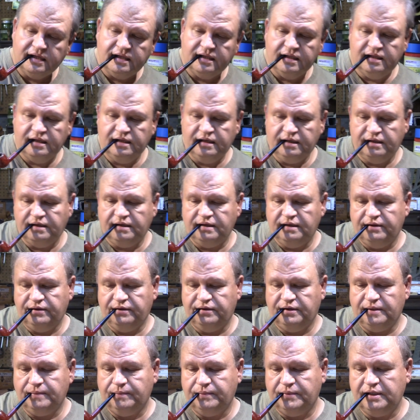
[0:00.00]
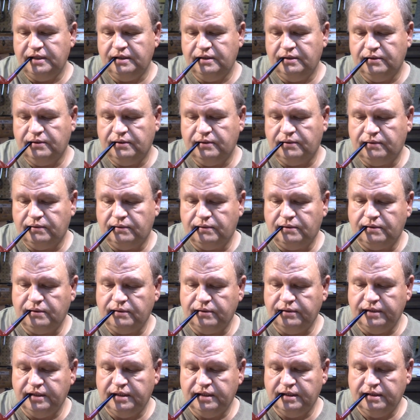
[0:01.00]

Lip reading: this is something called